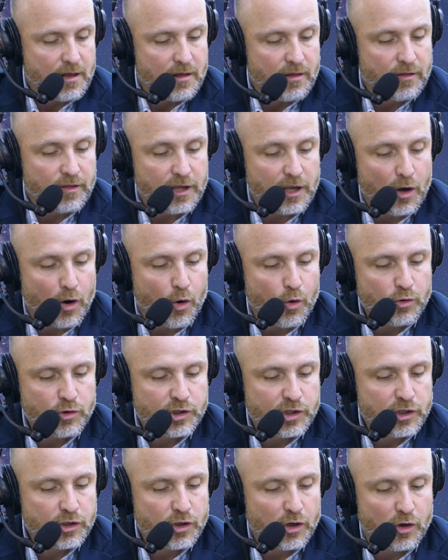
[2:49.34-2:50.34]
the
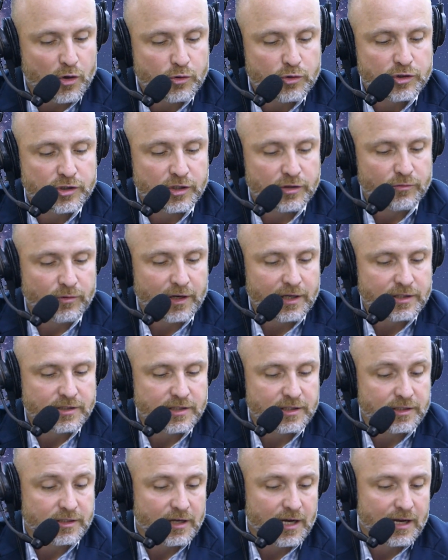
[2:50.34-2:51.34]
Ocean to Ocean race
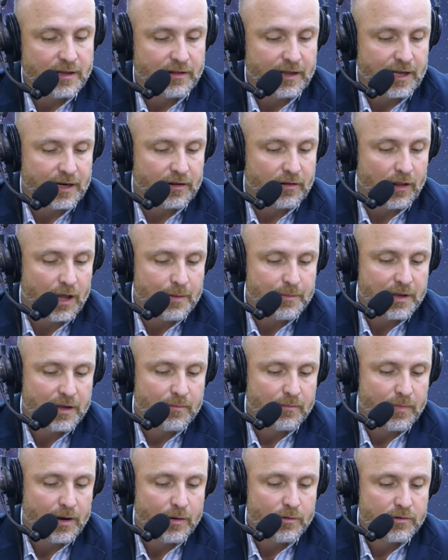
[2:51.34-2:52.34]
in Thailand,
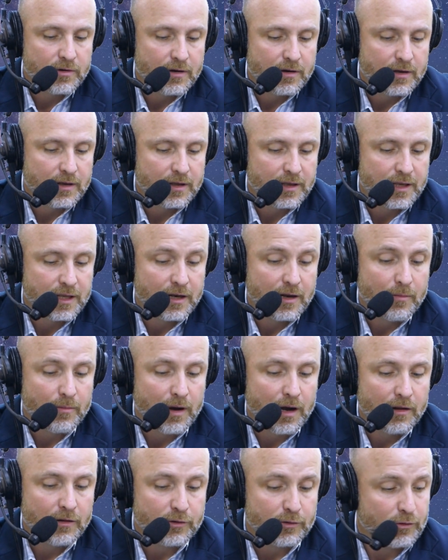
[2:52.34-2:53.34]
climbing Mount
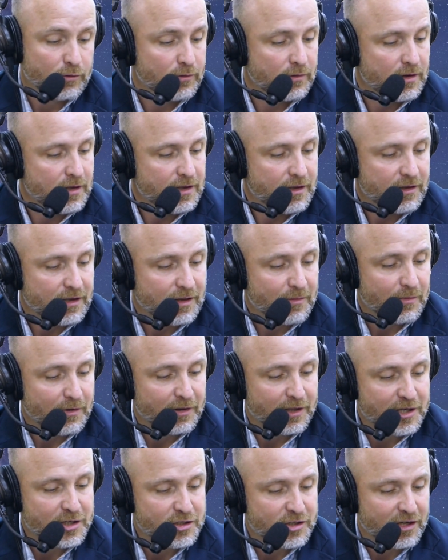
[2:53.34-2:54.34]
Kinabalu in
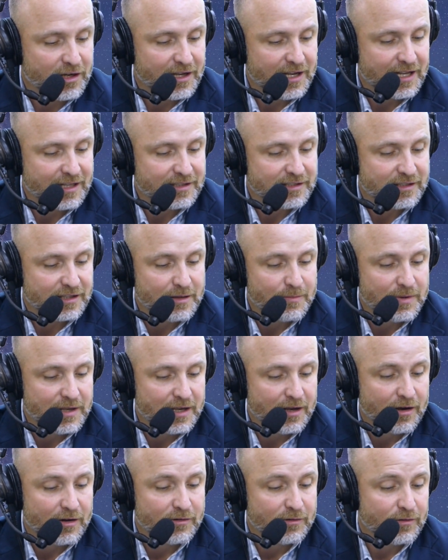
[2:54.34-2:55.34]
Malaysia, and
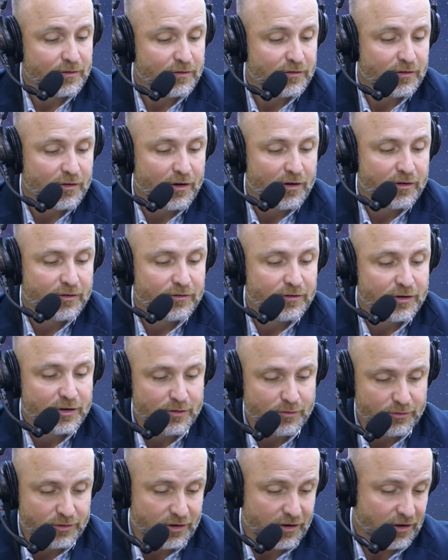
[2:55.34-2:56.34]
sleeping under the stars in
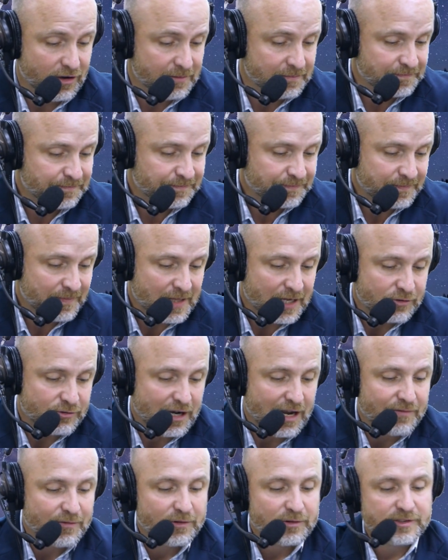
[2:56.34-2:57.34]
Utah.
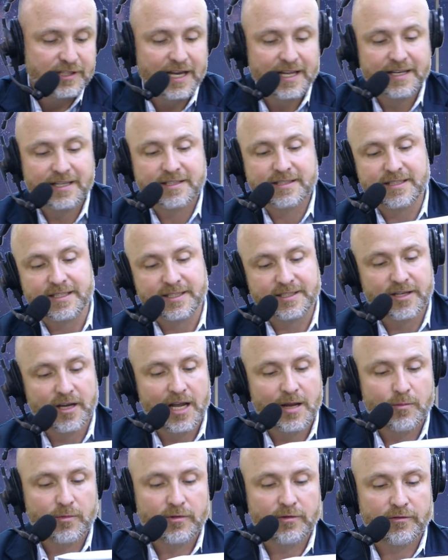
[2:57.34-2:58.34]
Travel, tennis, and
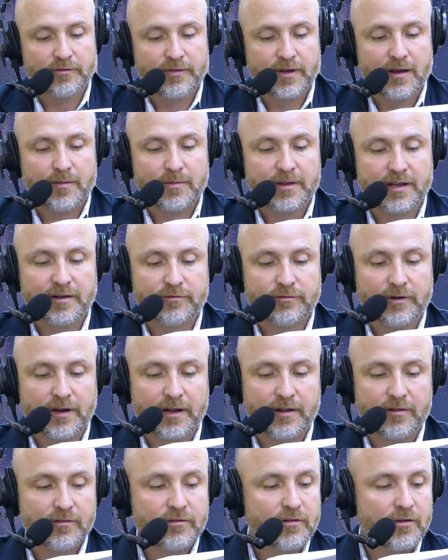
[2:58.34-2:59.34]
time with her family and
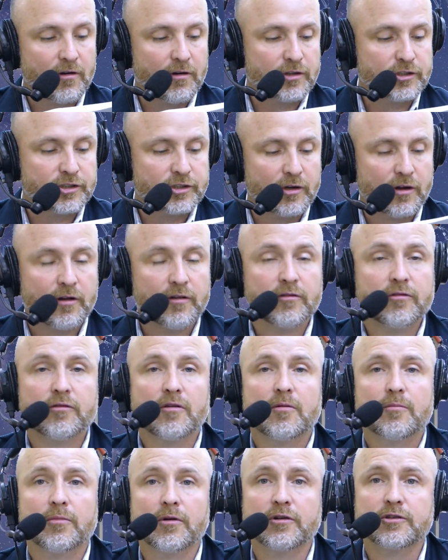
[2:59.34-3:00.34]
friends are Shawn's
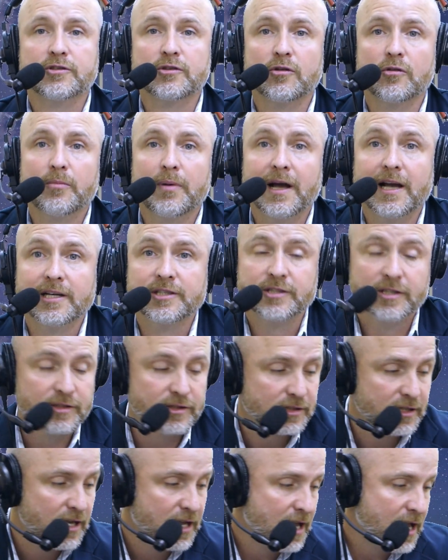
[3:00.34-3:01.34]
personal passions.